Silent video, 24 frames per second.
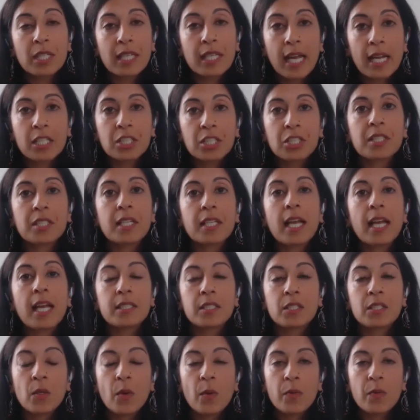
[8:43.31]
connection,
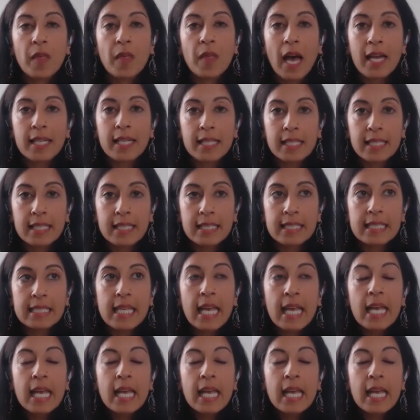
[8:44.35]
and so that is